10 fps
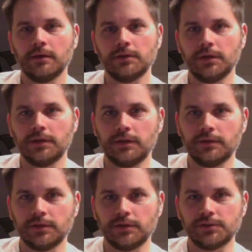
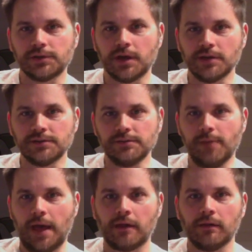It, it's just a constant
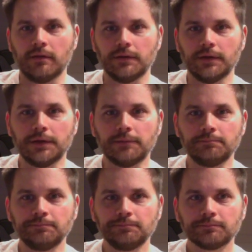battle.
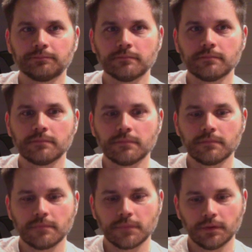Um,
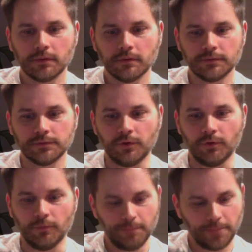so